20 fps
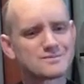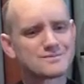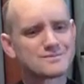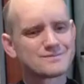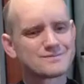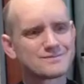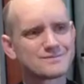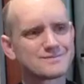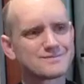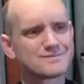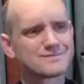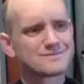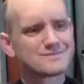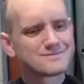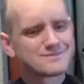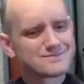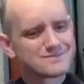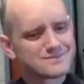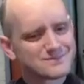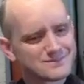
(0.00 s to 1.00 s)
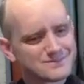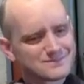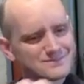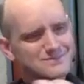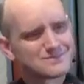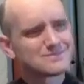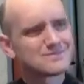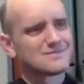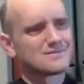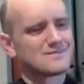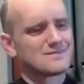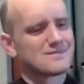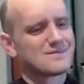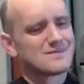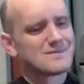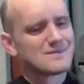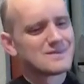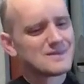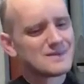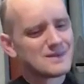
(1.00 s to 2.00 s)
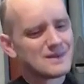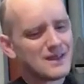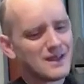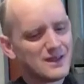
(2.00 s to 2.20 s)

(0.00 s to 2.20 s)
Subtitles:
Nobody speaks.